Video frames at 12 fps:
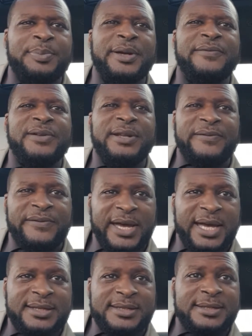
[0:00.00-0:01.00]
But for the
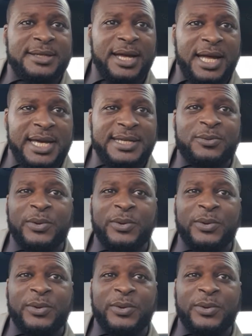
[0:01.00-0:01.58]
fans, guys,